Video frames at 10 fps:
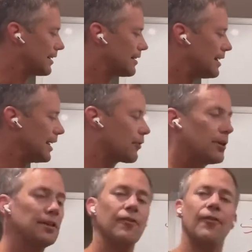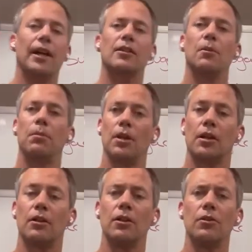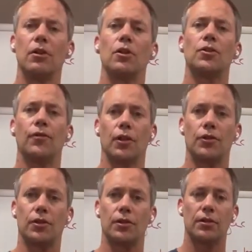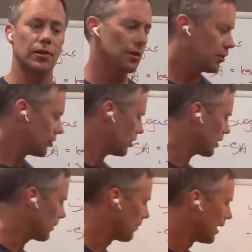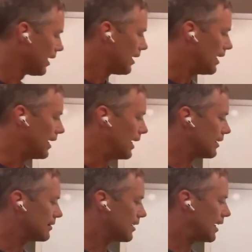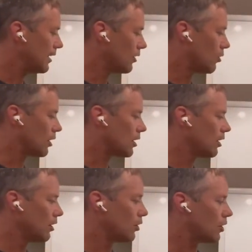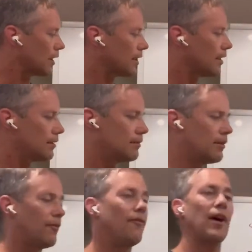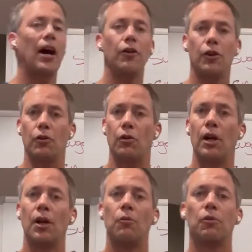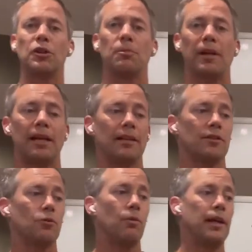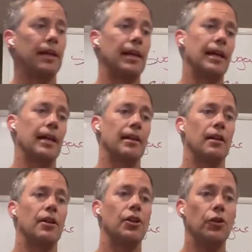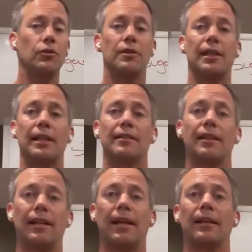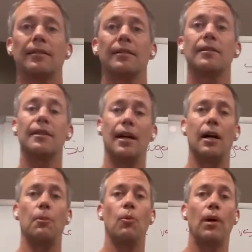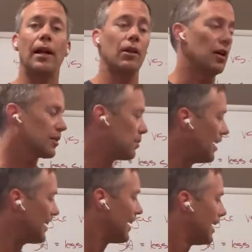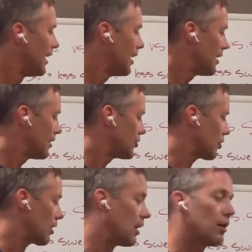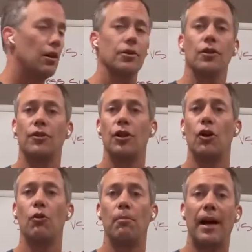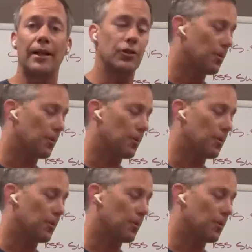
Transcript: a decreased effect on blood glucose versus sugar. It has a lower caloric value, which means we can use these in essence to help weight loss. But sugar alcohols are no magic